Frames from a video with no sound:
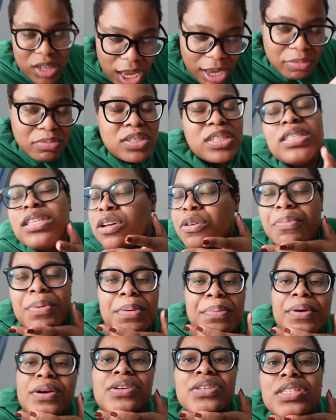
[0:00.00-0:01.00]
I would still be
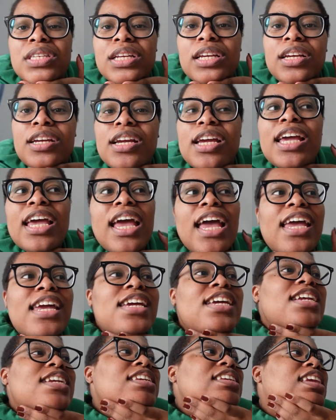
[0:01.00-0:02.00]
posting.
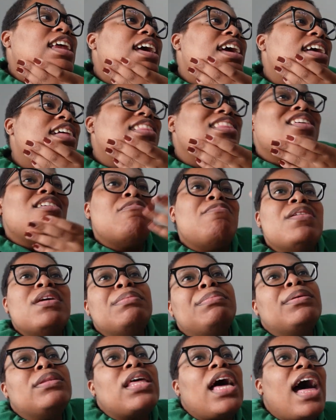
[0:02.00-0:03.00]
And like the
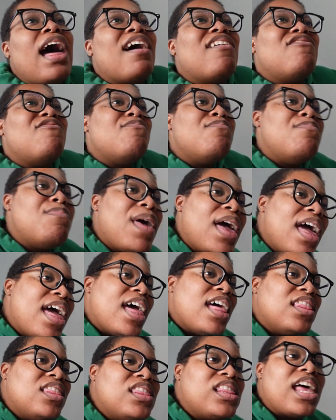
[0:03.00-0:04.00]
people that I've
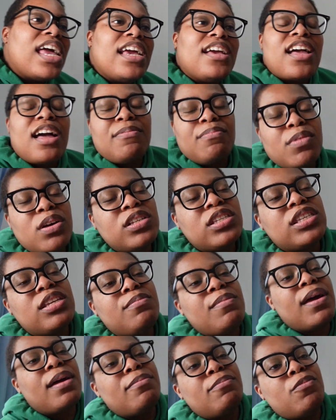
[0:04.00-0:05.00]
met, like I mostly
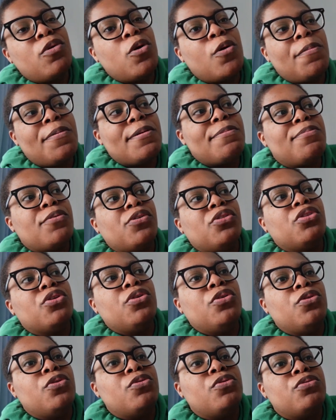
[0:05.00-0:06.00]
met more people
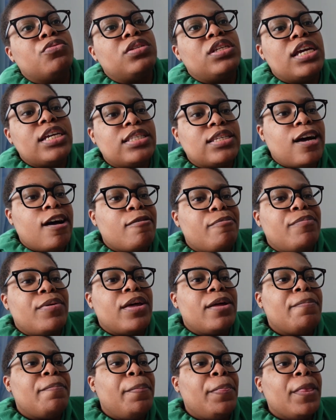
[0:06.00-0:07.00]
through TikTok,
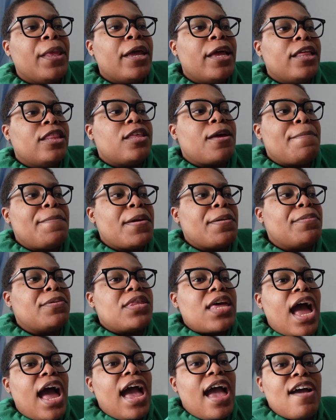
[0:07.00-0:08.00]
but the people
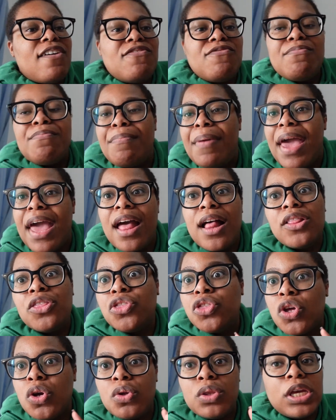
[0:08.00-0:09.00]
that I have met
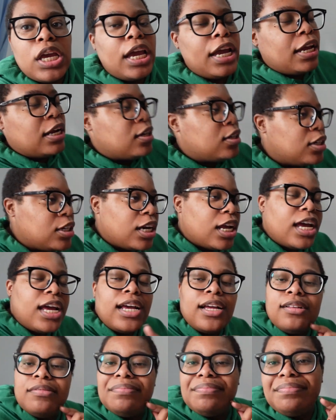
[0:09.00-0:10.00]
through the
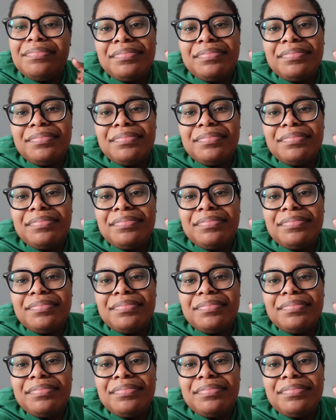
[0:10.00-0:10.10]
internet,